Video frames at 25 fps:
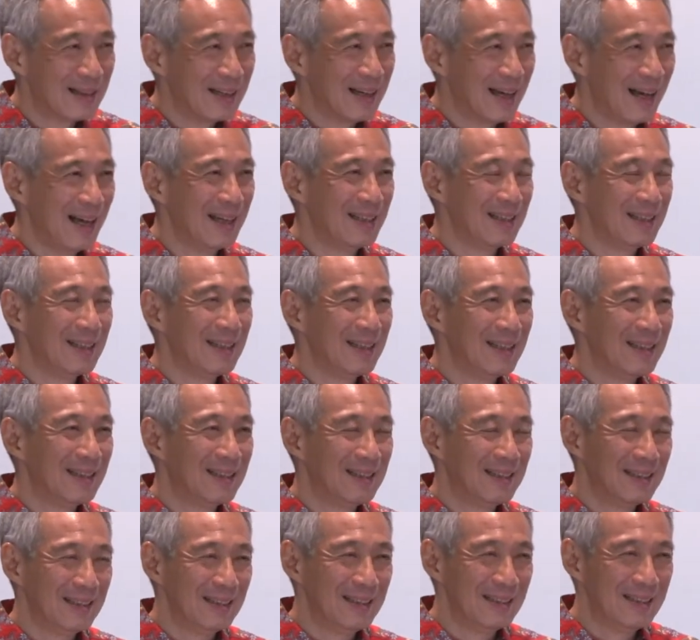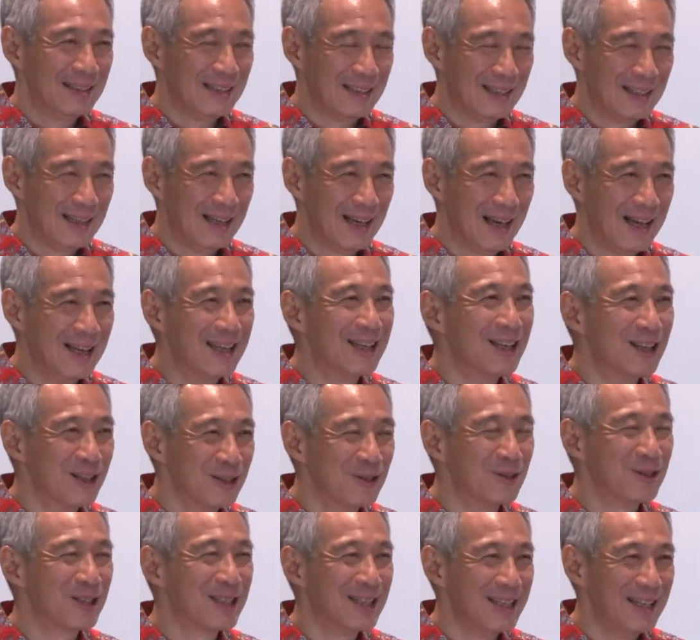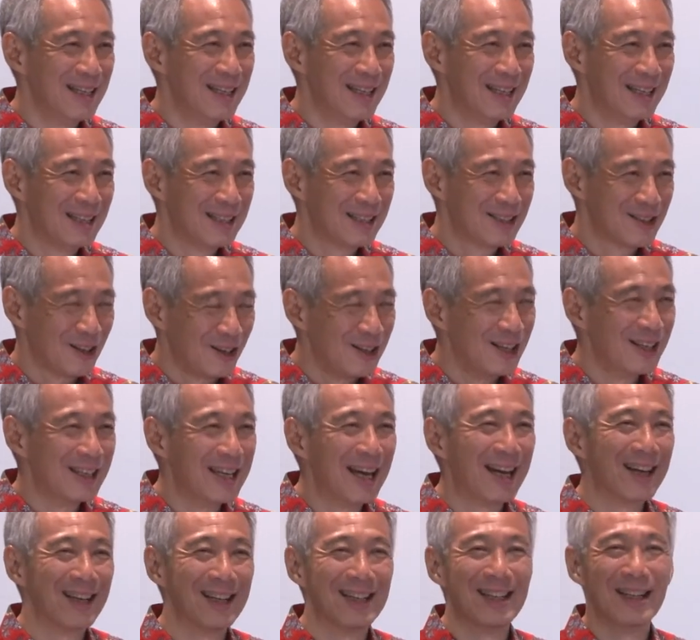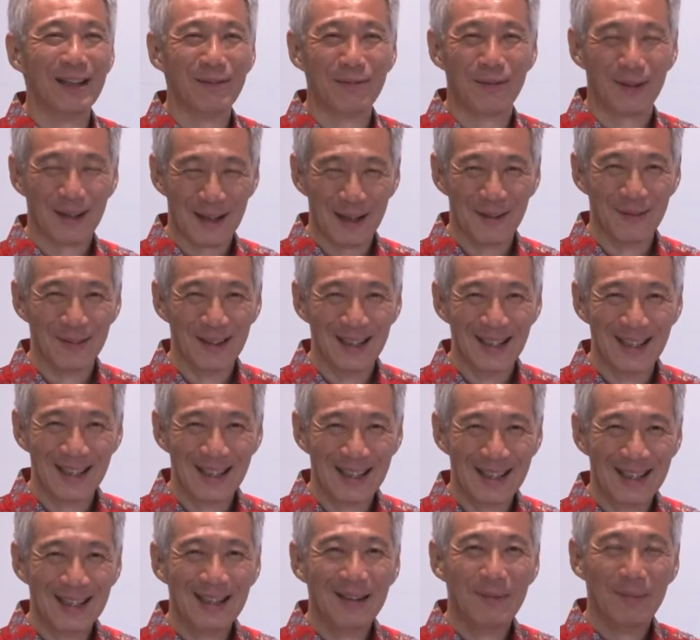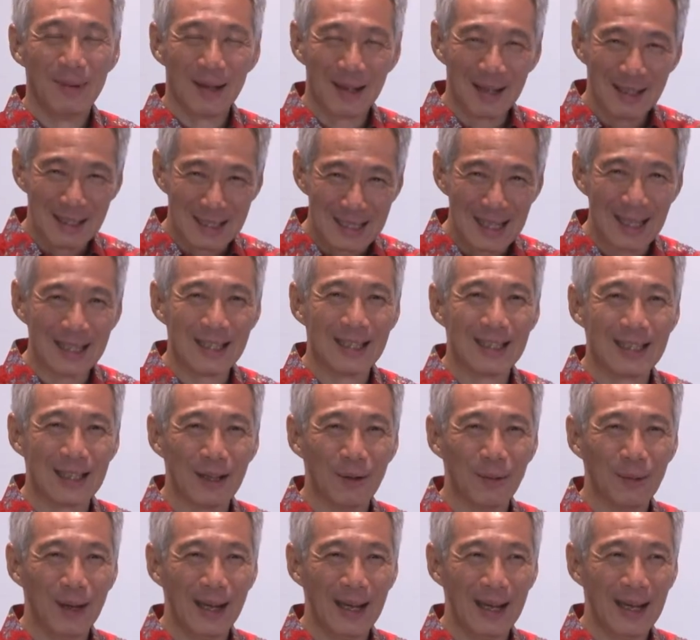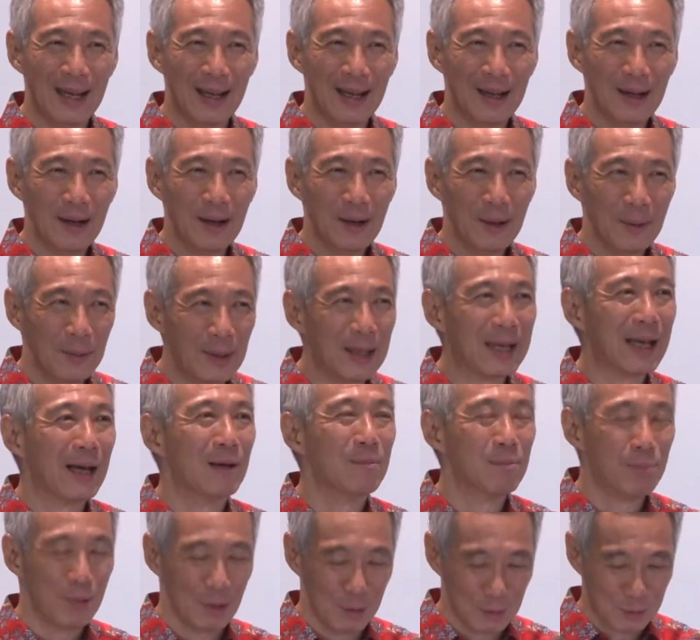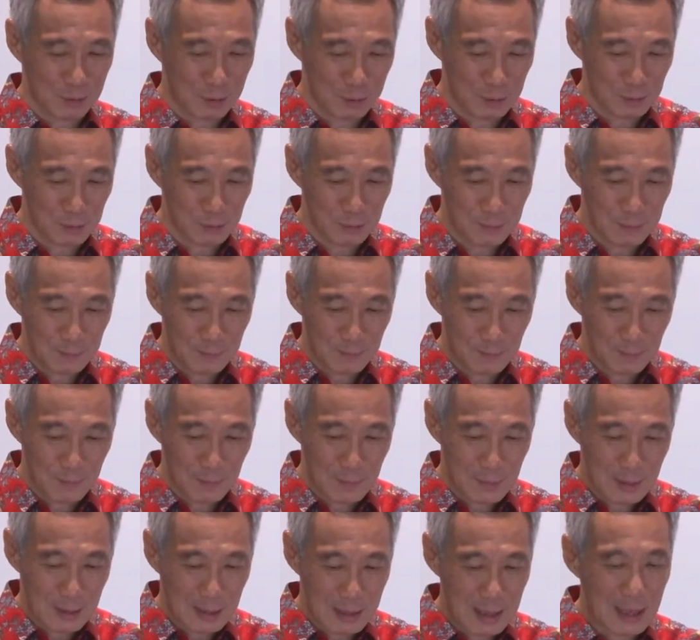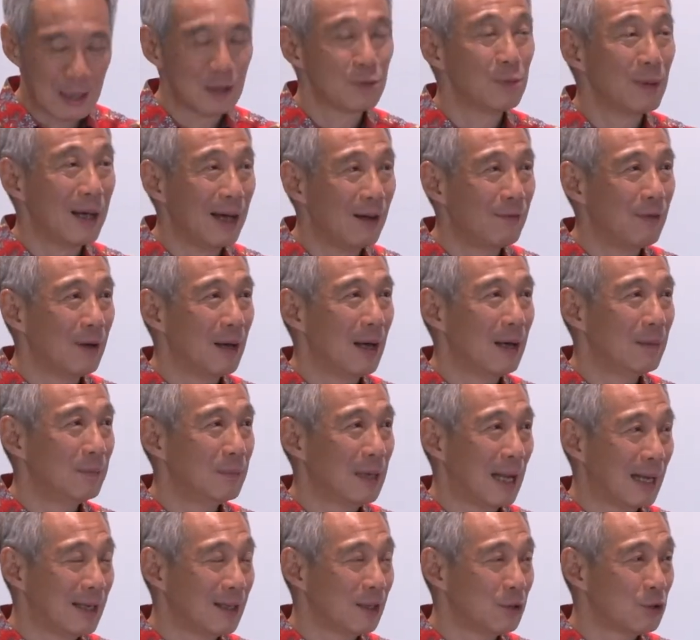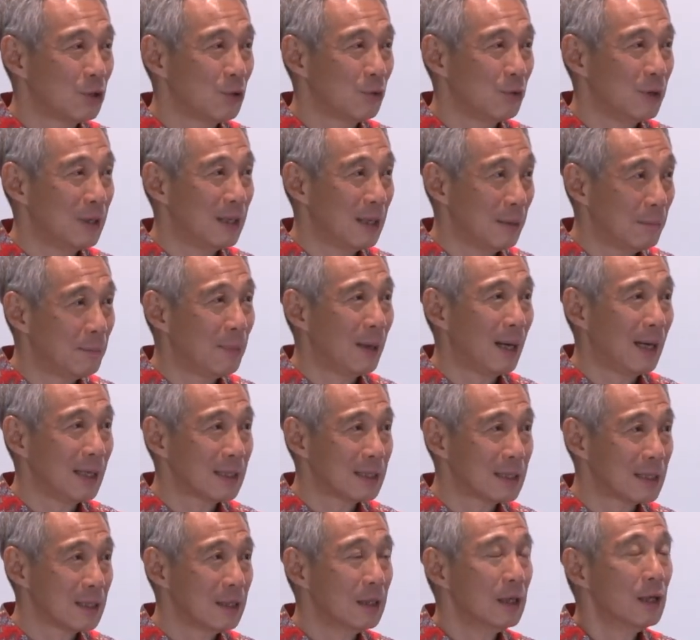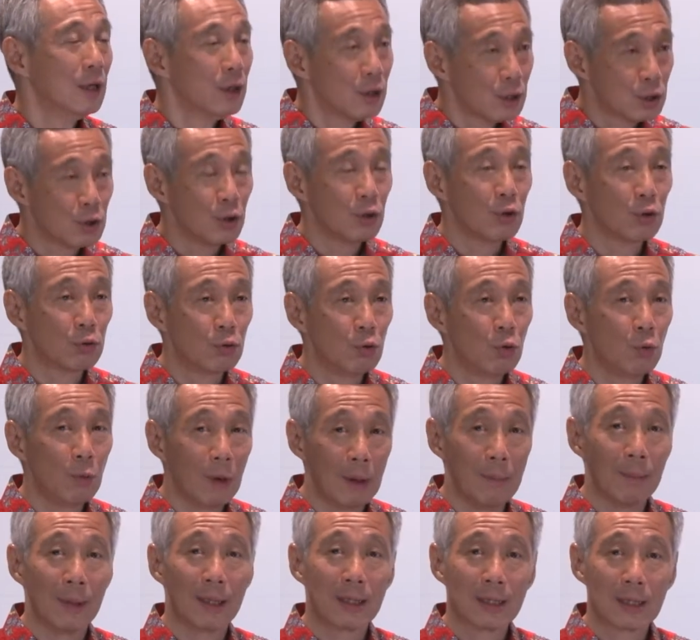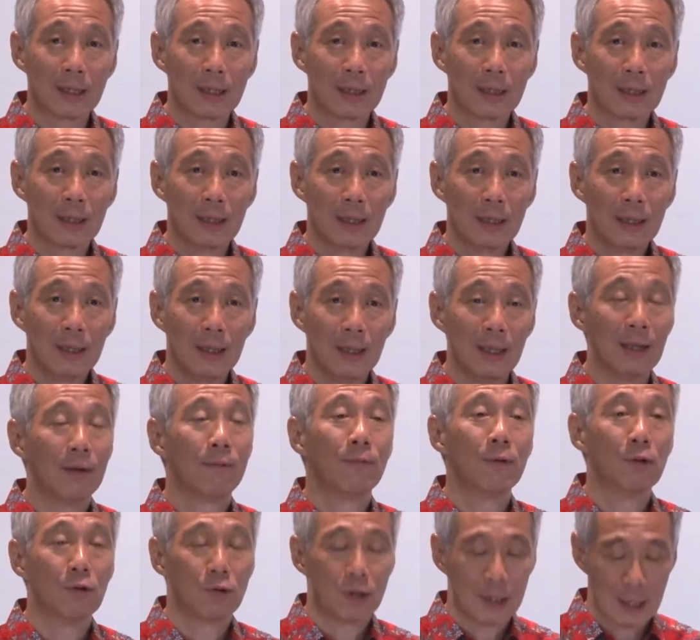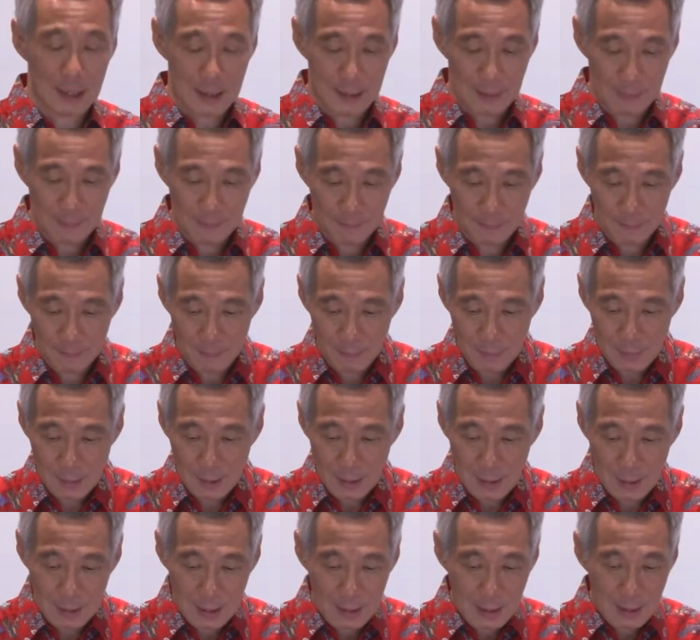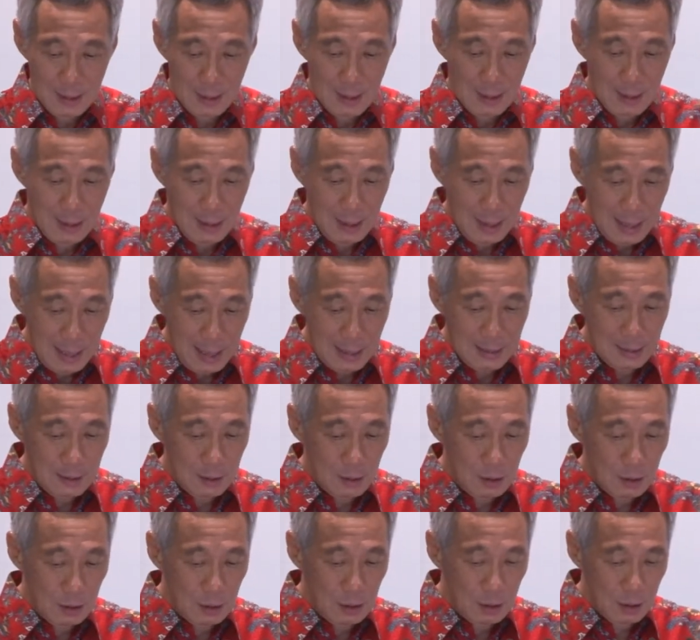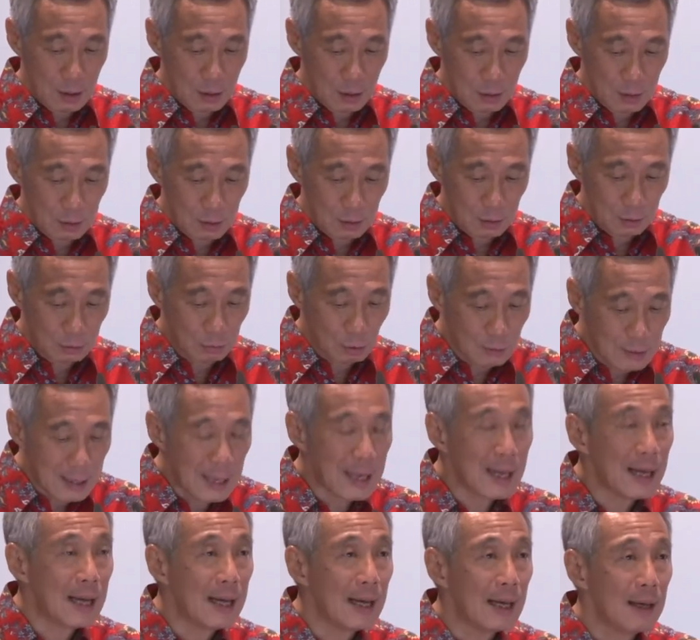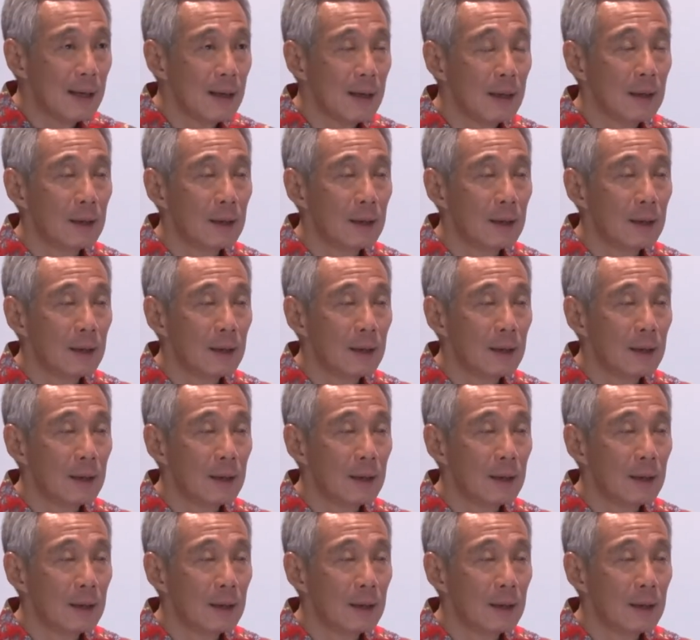And NTUC, solidarity forever, because that is the way we can pull through. As we have done so in the past, so too we must in the future. And today,